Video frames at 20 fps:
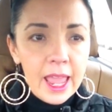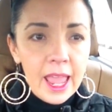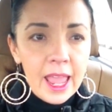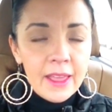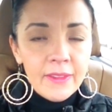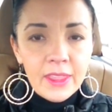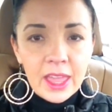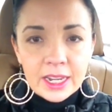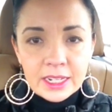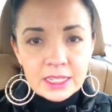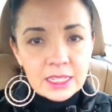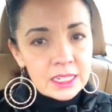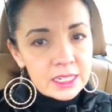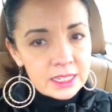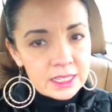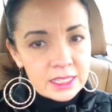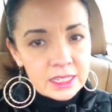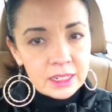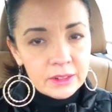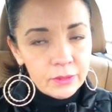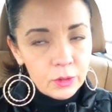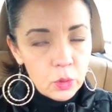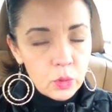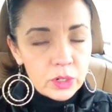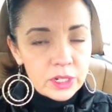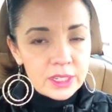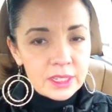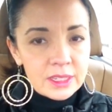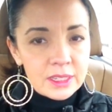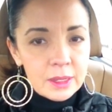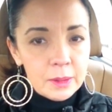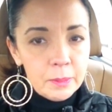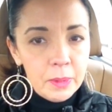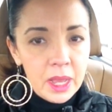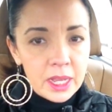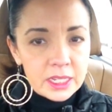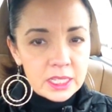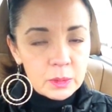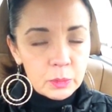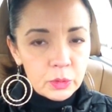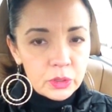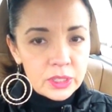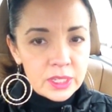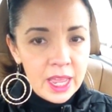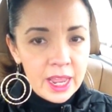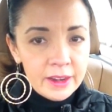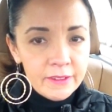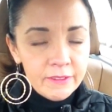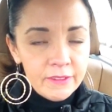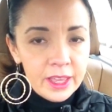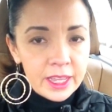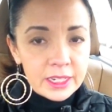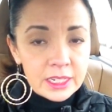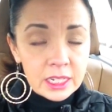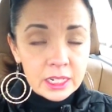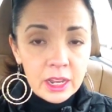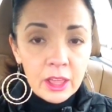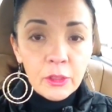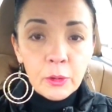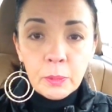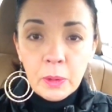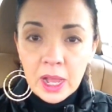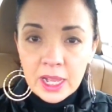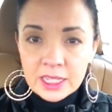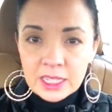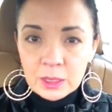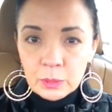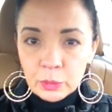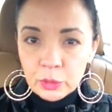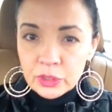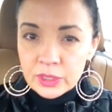And that is listed, of course, as a possible side effect. Another possible